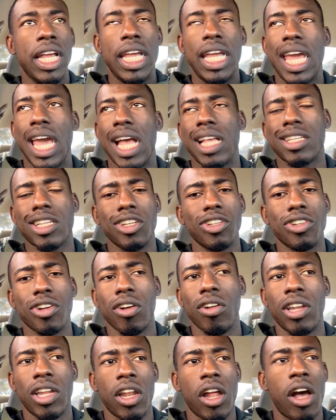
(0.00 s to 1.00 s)
he has
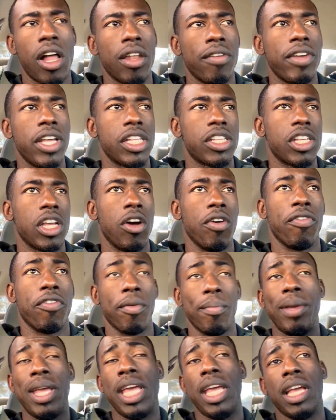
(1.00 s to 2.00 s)
control in all of it. So
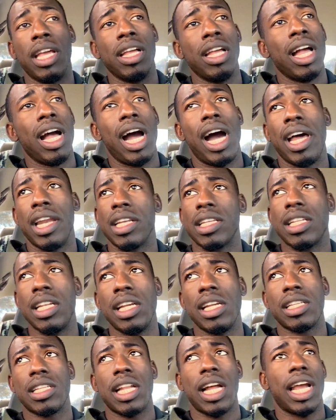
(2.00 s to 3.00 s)
for me, honestly,
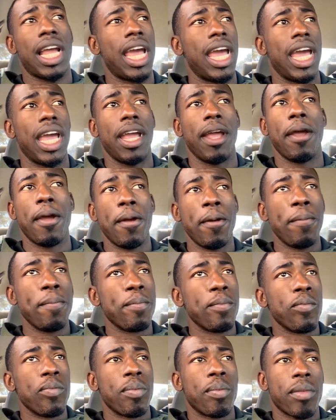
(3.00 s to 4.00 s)
it's like, hey,
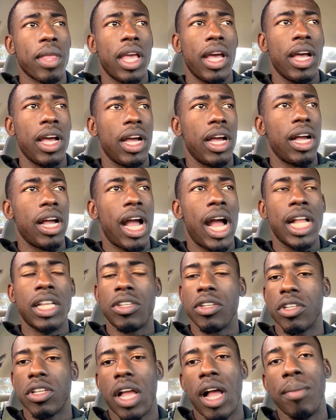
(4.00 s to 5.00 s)
I'm
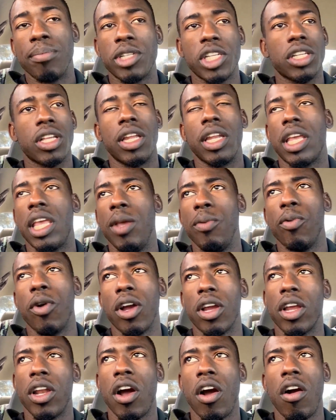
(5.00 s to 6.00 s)
just going to keep
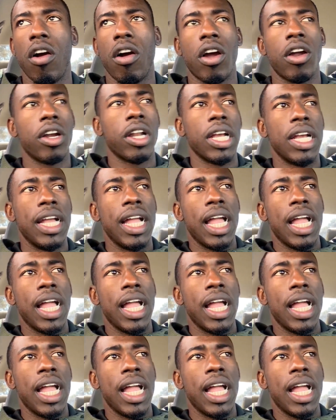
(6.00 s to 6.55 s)
working hard.